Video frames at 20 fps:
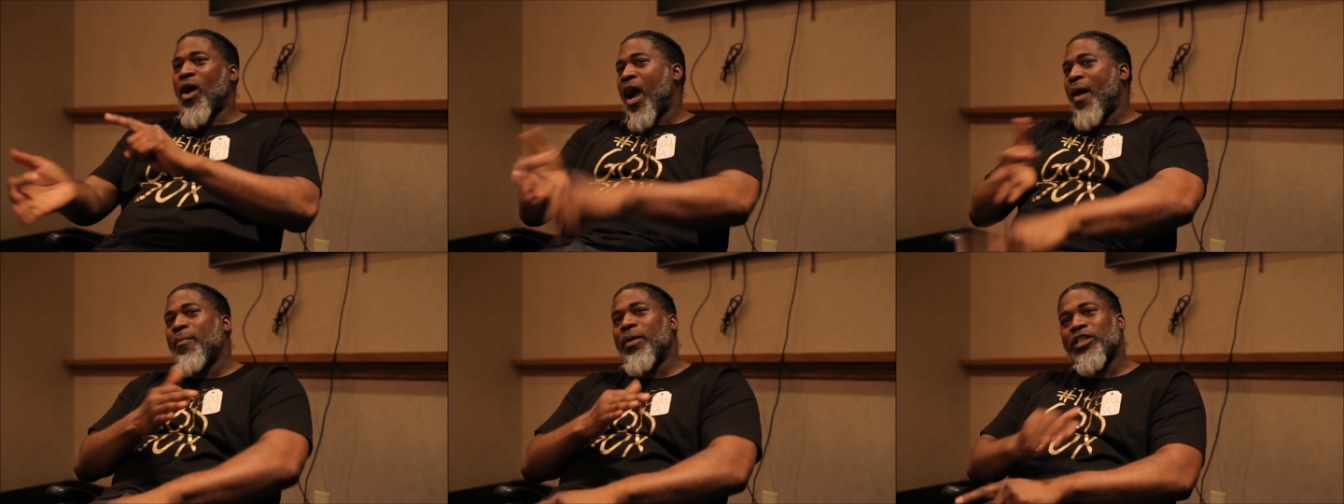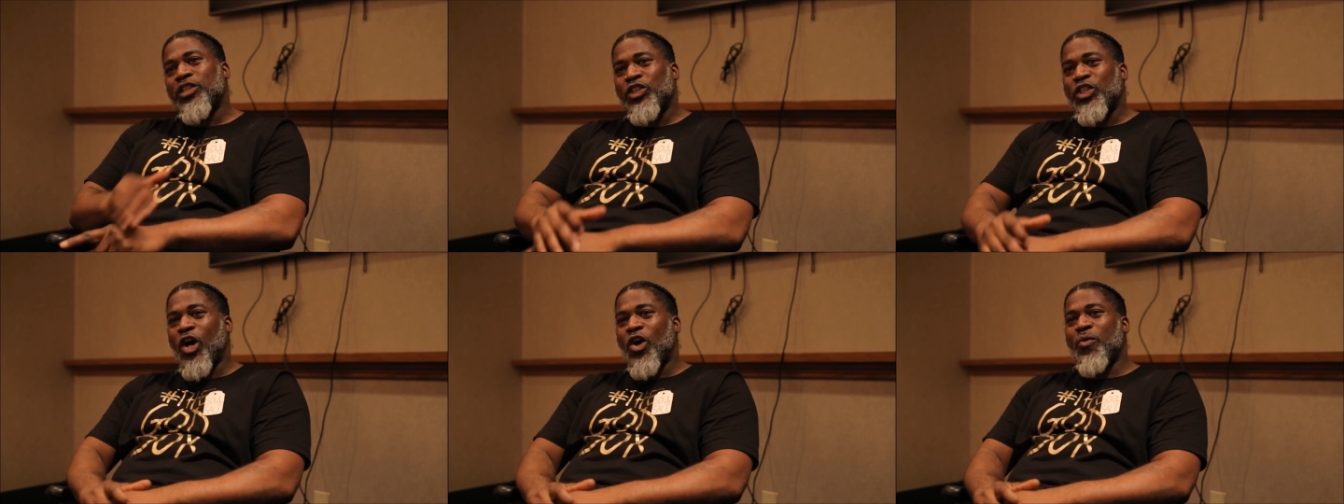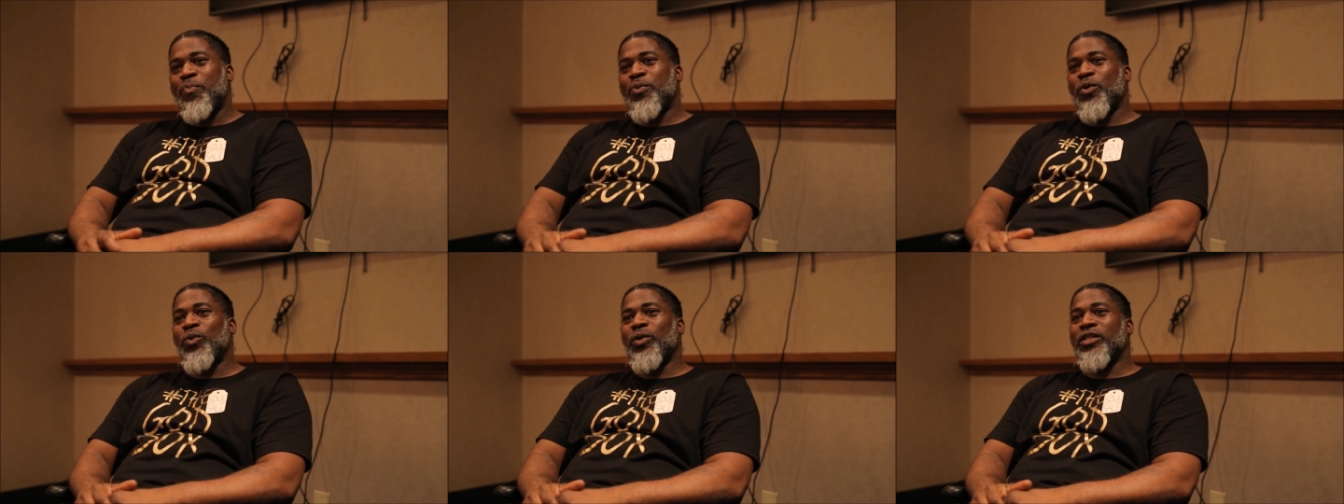how much
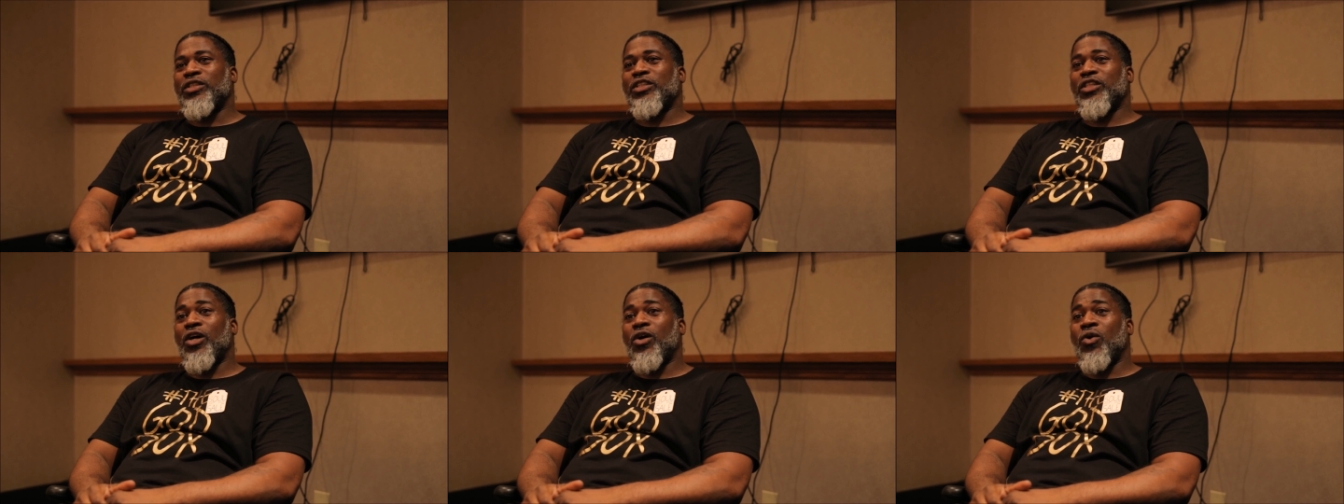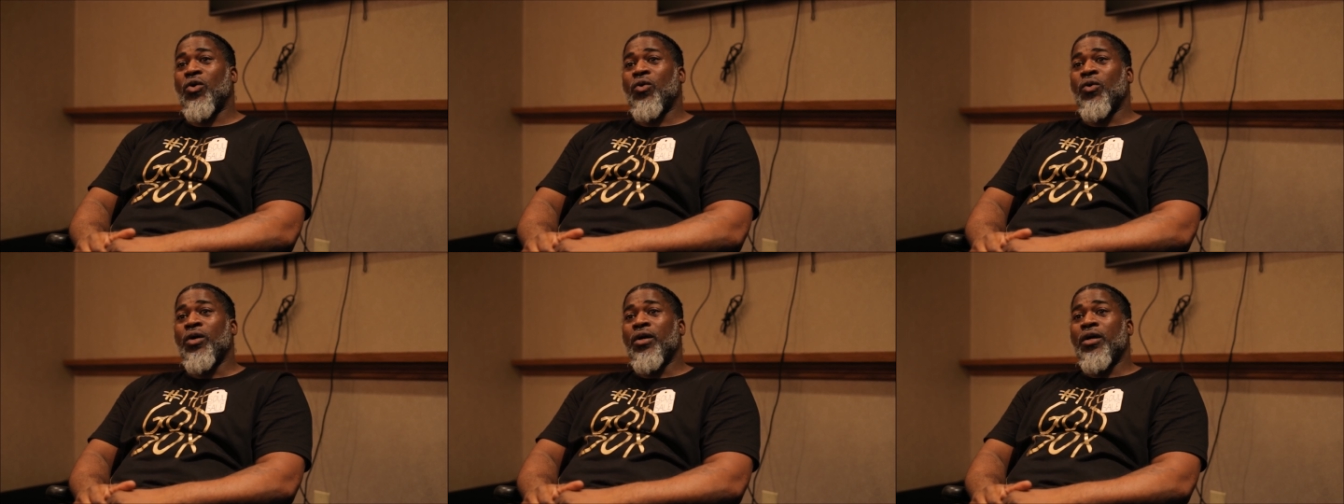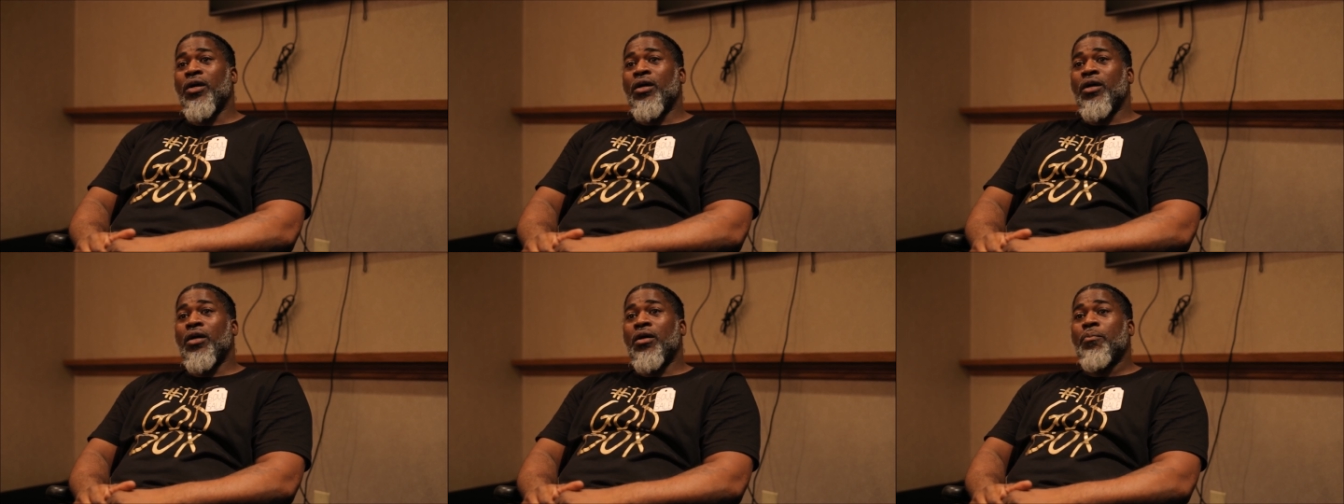dope you didn't sold.
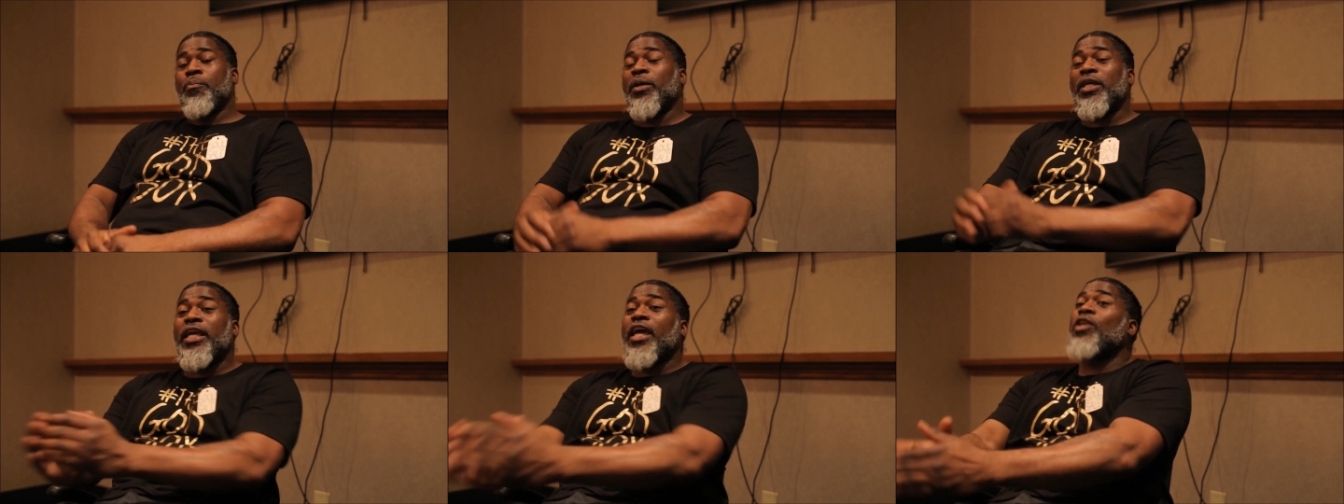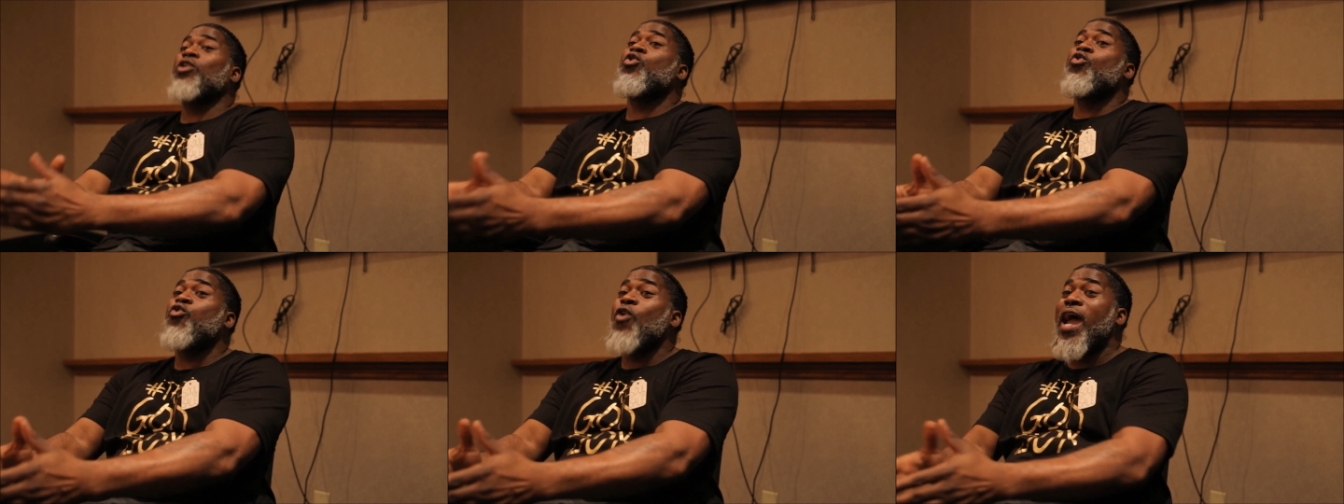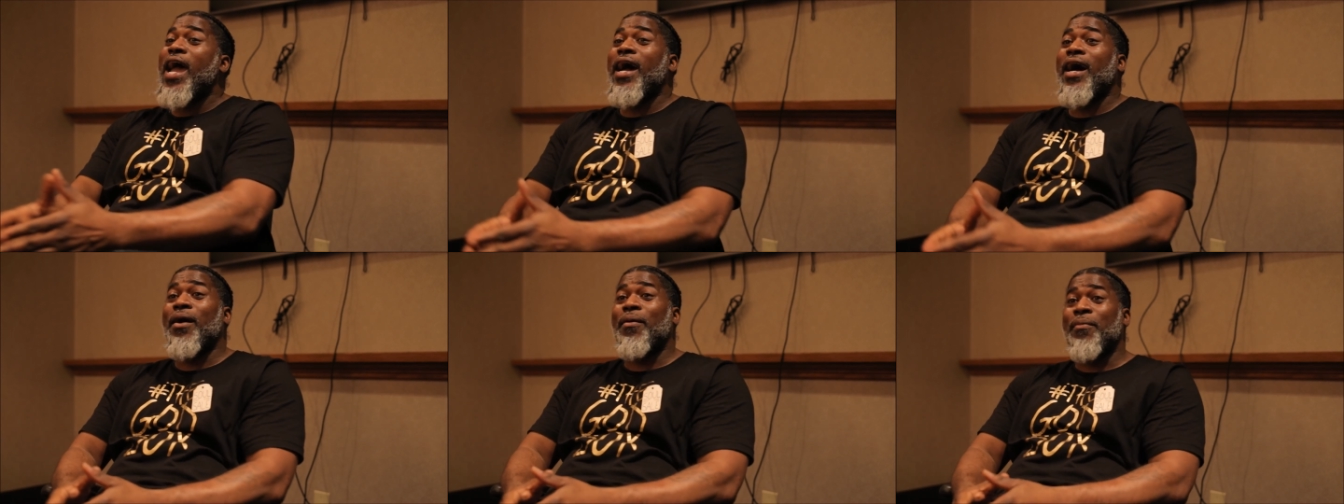But can you
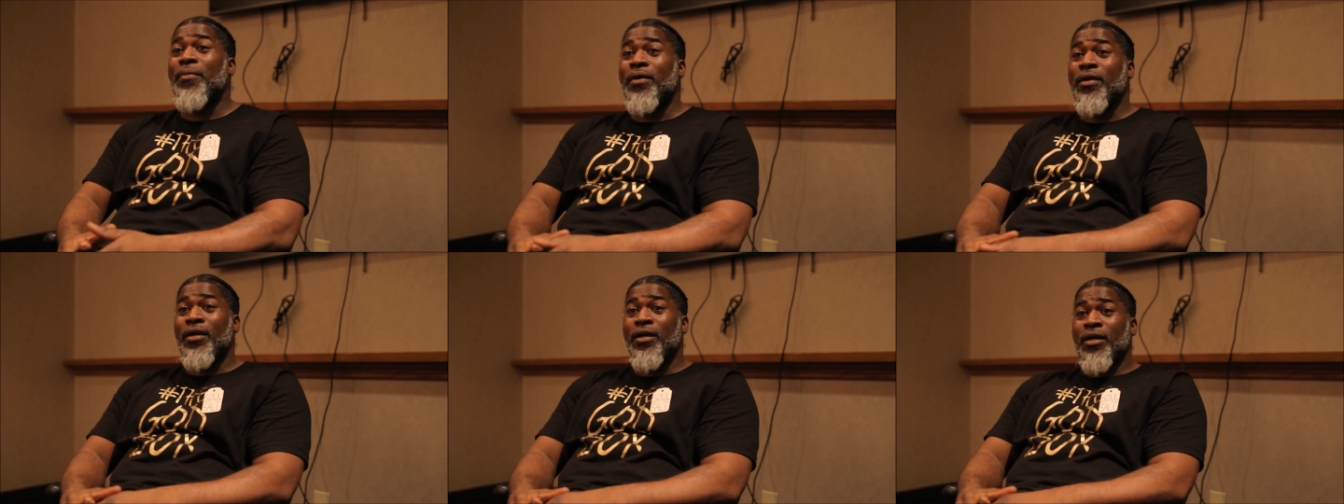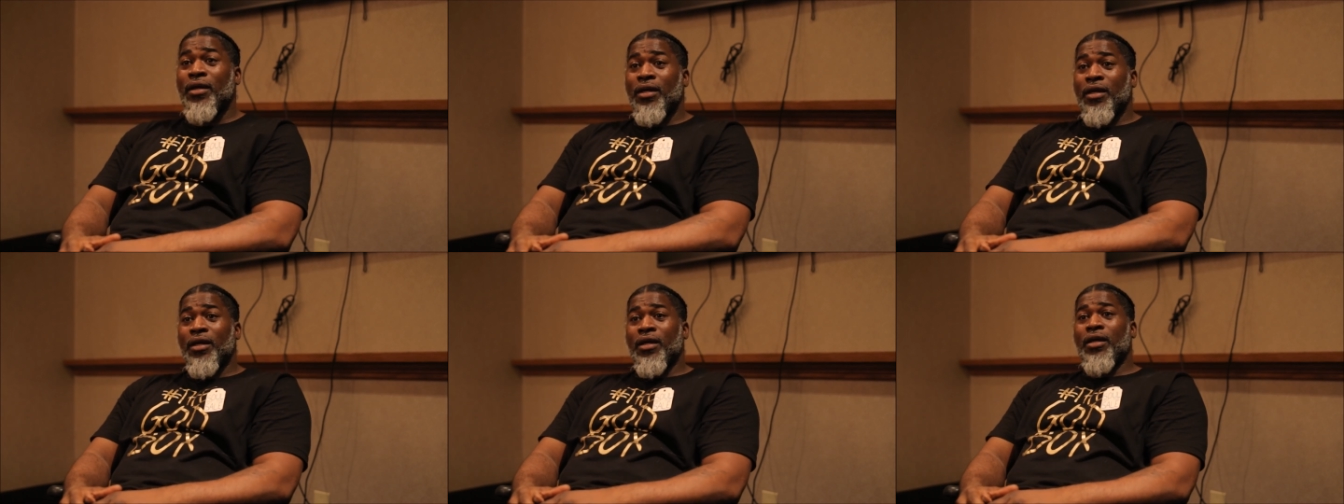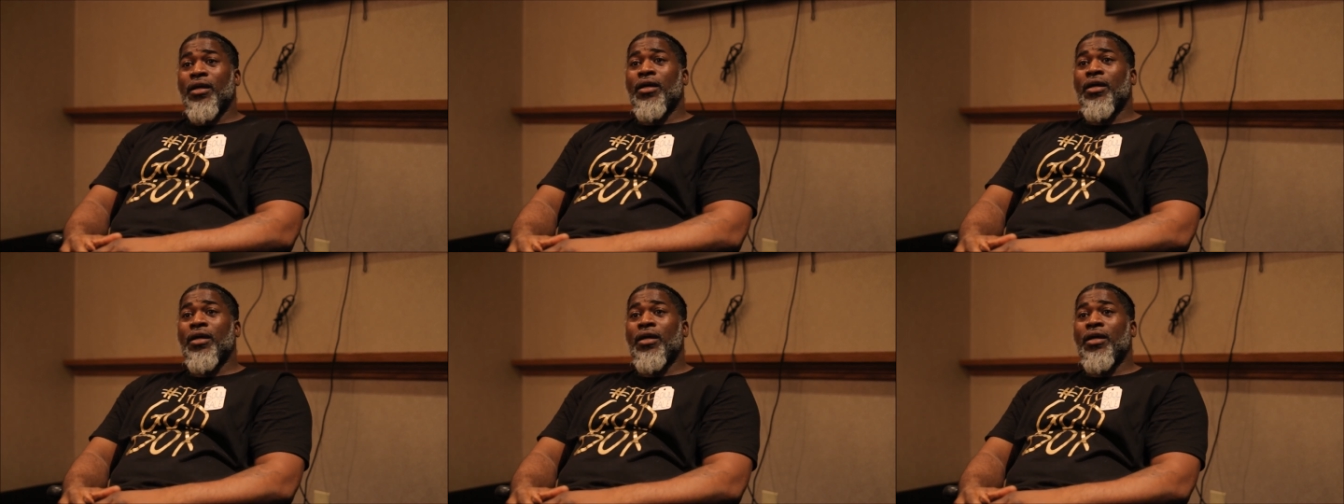rap? Right.